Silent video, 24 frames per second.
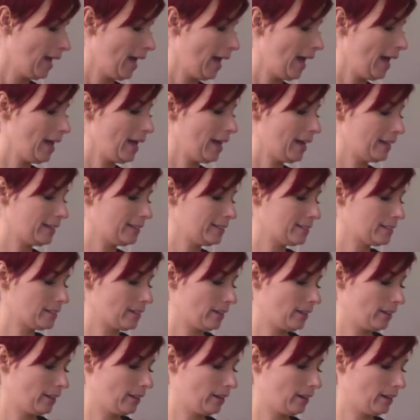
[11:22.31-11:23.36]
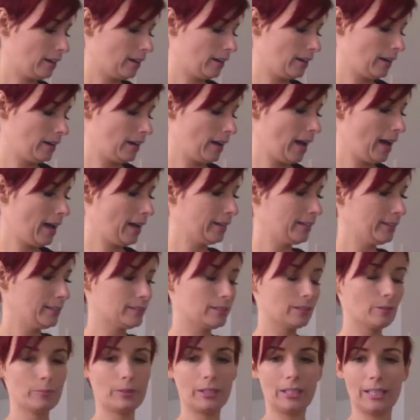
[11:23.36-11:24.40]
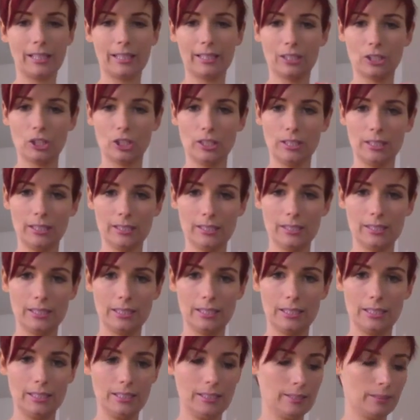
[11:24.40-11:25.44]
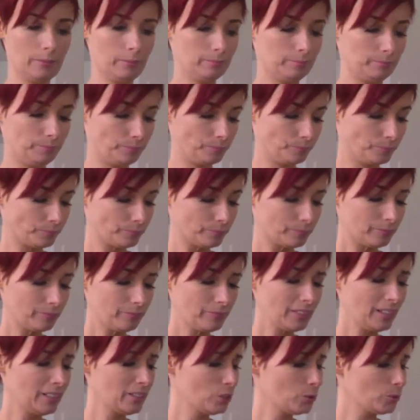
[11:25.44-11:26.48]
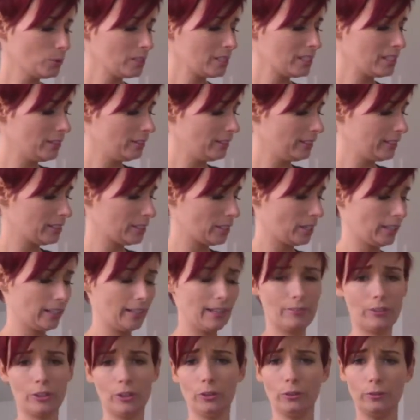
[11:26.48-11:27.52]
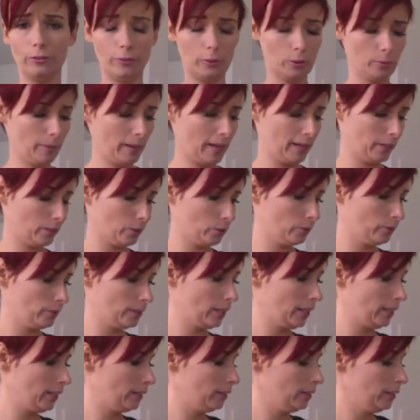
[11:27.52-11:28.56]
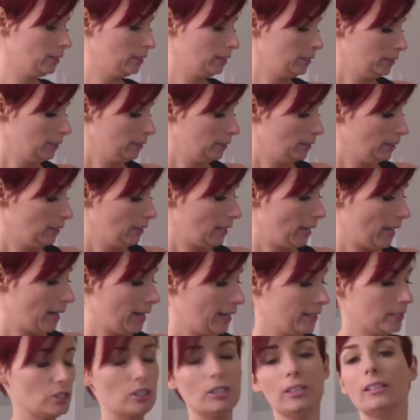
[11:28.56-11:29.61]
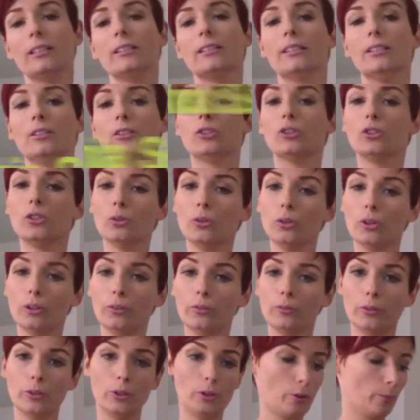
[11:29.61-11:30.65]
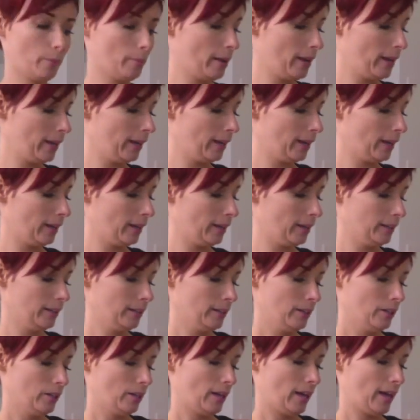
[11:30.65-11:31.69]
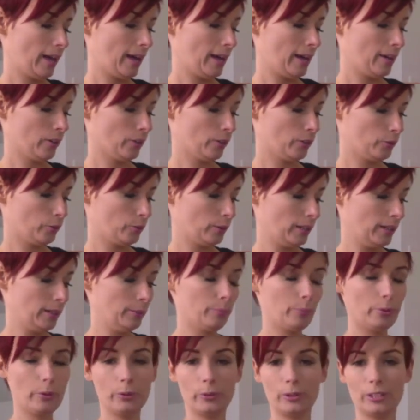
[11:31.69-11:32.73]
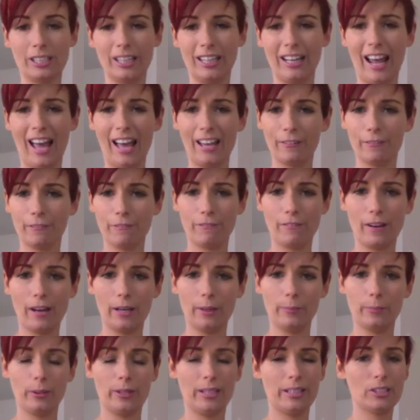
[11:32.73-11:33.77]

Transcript: And adding something like a chia seed. This one's nearly done. I have a new full packet over there. Chia seeds, so good for your omega-3 protein and fiber.